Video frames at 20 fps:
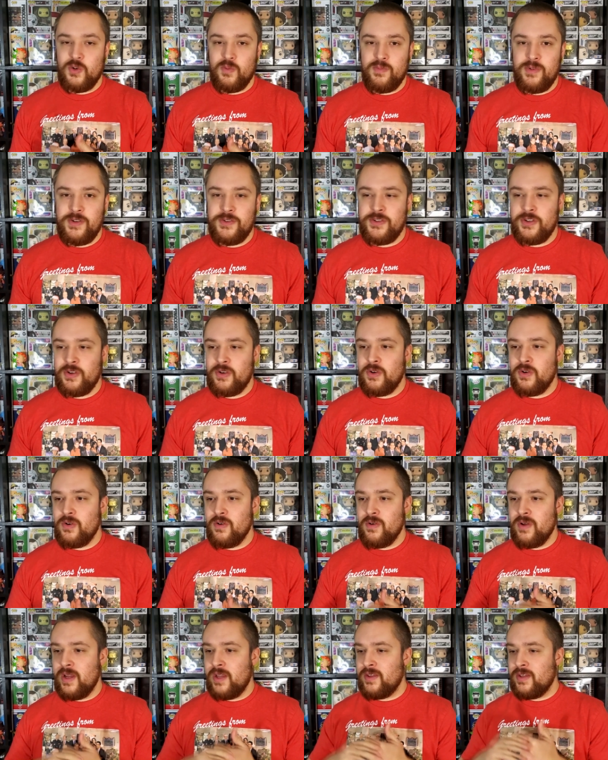
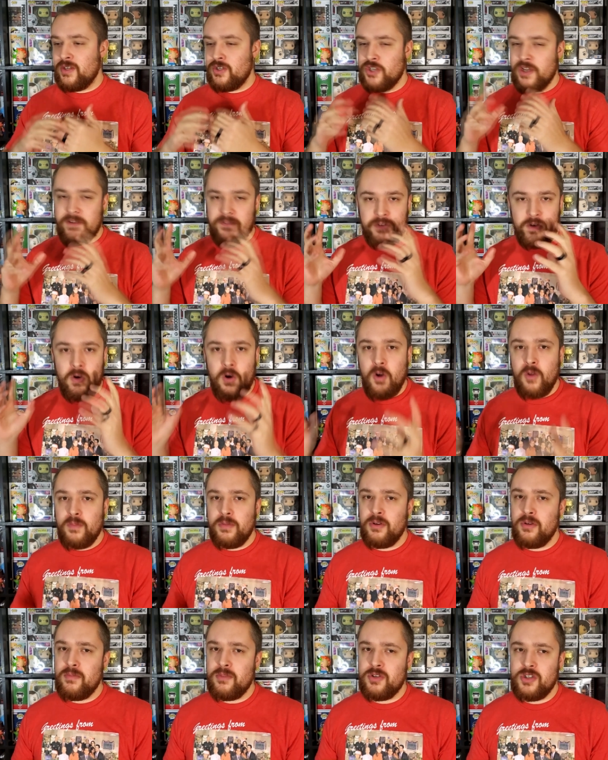Musical and the Jeff
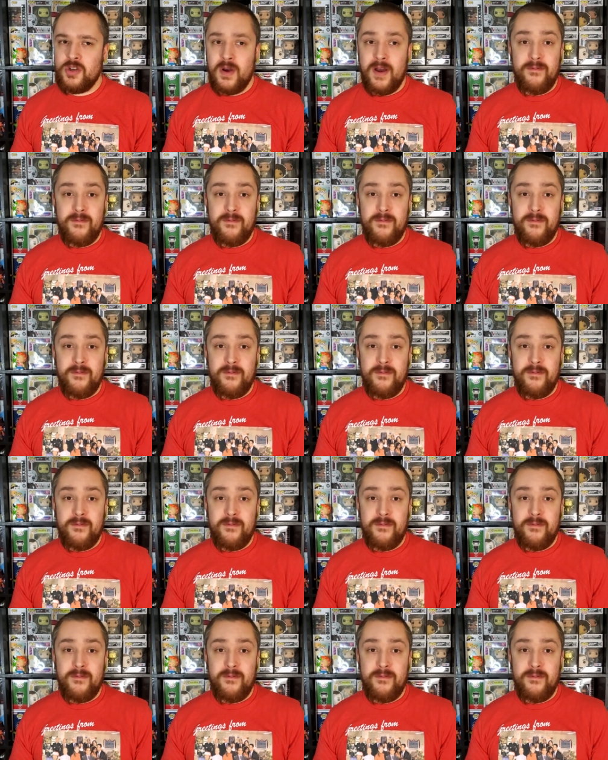Goldblum show.